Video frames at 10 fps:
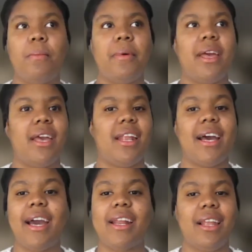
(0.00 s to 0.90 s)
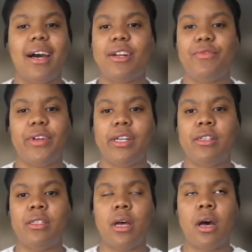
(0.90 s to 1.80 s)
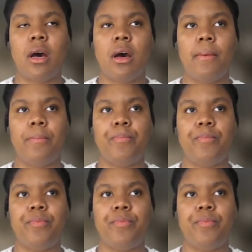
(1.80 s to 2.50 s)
man, I had a lot of fears. Um